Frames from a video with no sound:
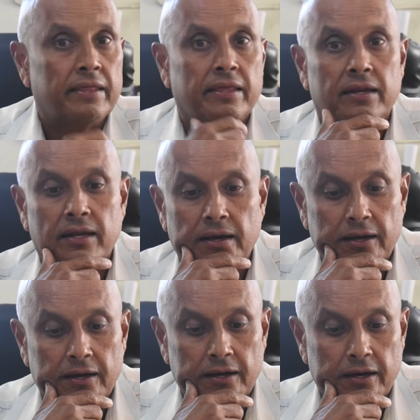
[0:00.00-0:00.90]
And then
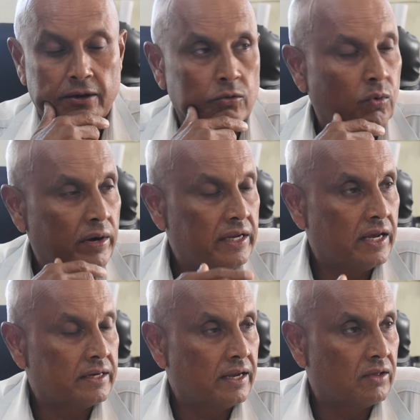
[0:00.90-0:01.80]
1
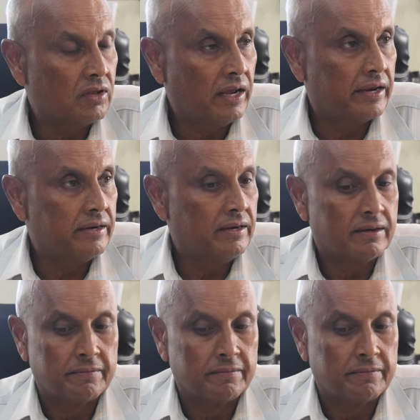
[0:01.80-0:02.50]
year down the line,